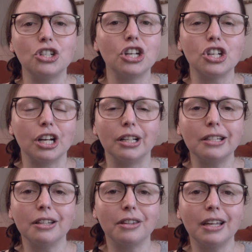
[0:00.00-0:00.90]
change a
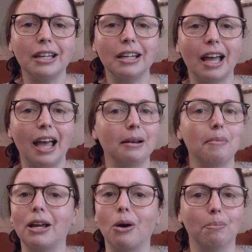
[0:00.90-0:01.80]
little thing and
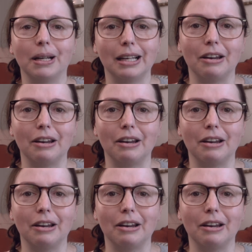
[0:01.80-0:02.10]
make completely